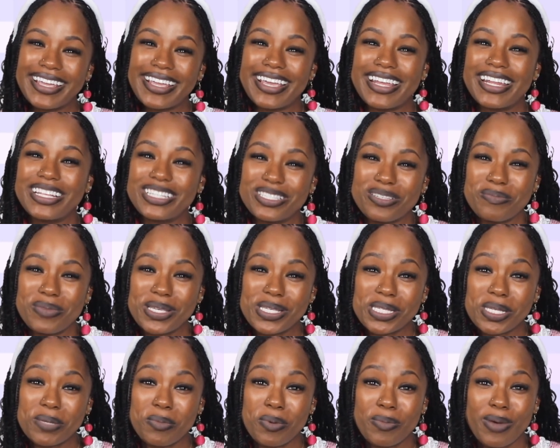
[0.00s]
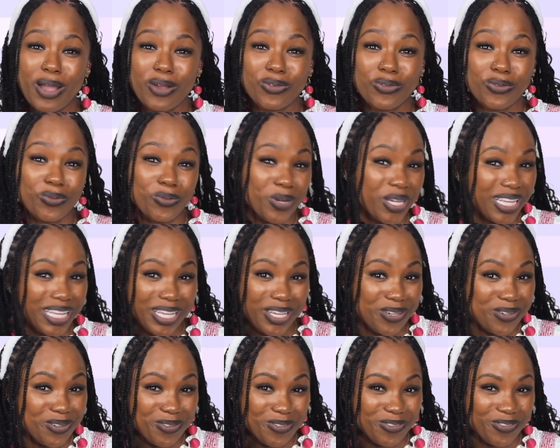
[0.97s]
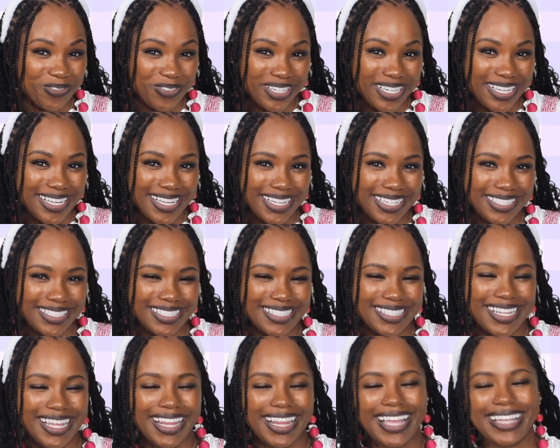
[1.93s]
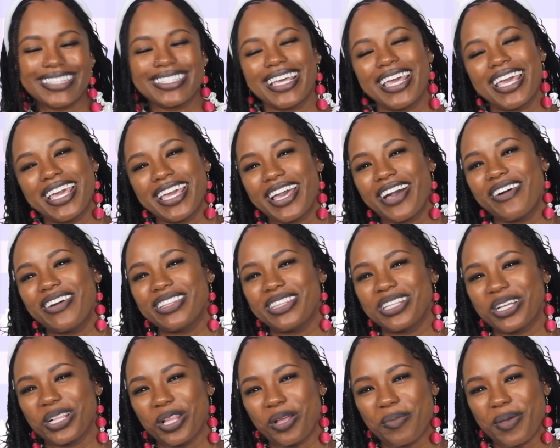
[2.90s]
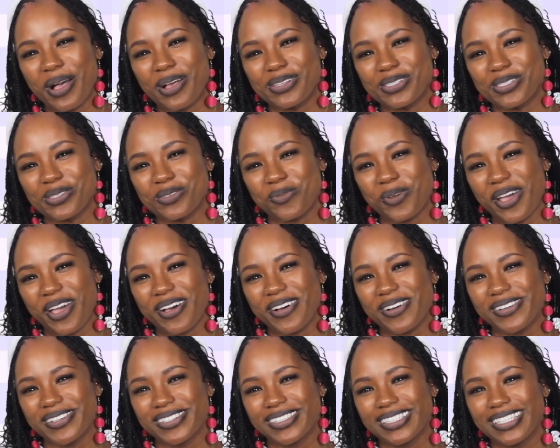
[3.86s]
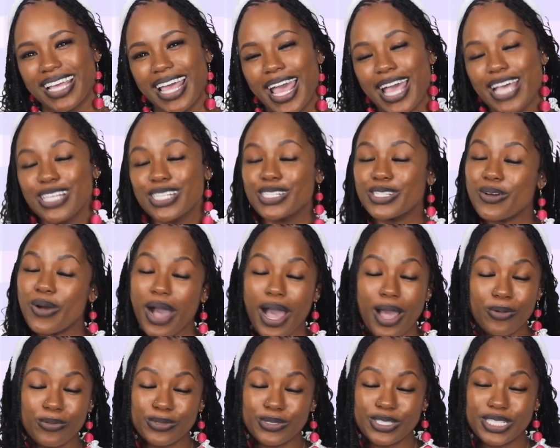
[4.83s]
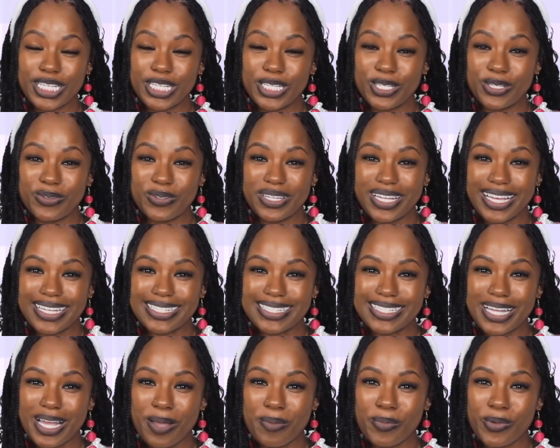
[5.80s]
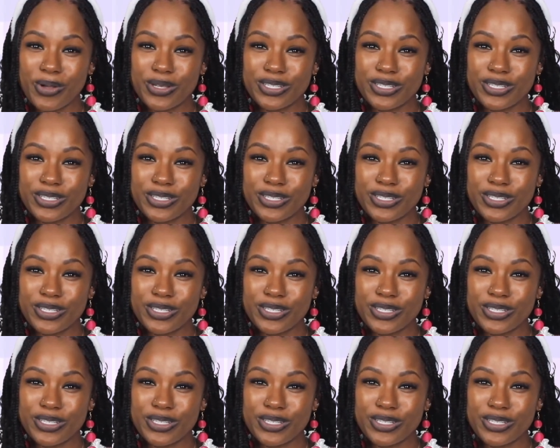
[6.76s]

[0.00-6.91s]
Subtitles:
getting to meet some of my really cool friends that like to hang out at the Clubhouse as well. So I will see you next time,